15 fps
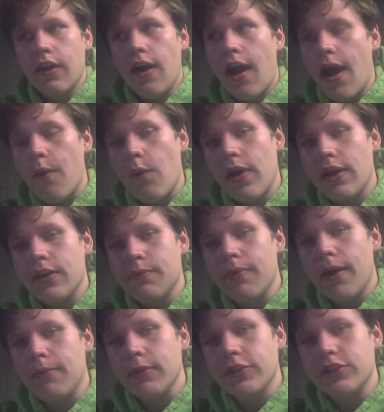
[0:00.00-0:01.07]
I wanted to
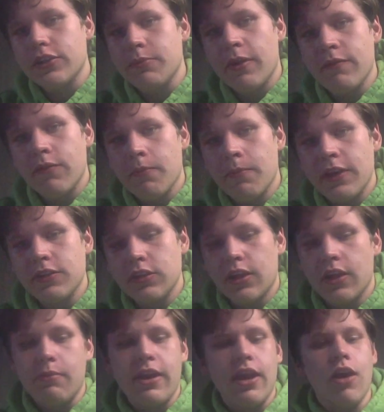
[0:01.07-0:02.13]
publish some information
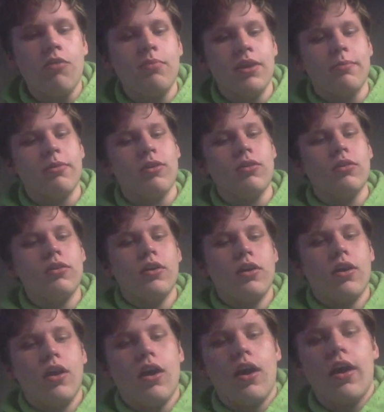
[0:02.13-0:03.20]
that may help people
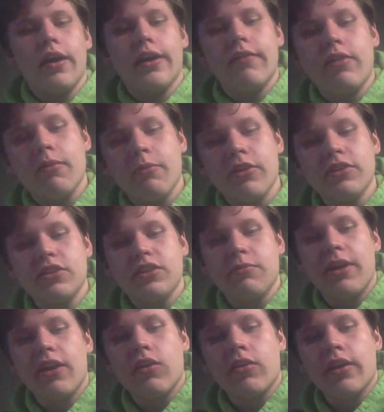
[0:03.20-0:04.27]
giving emergency
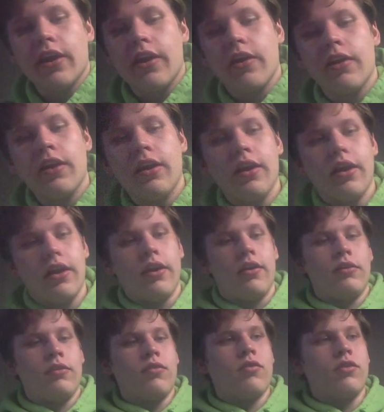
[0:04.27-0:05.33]
medical care
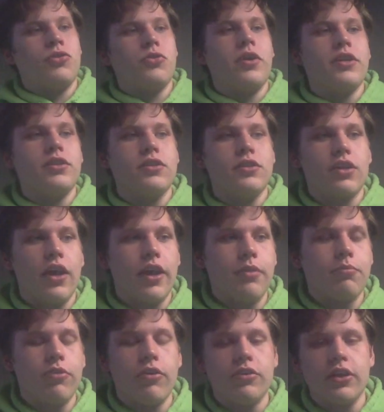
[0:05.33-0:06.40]
in situations like
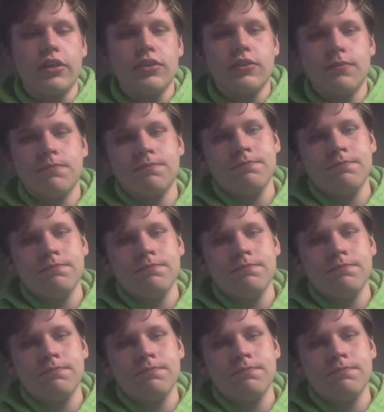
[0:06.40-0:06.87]
protests.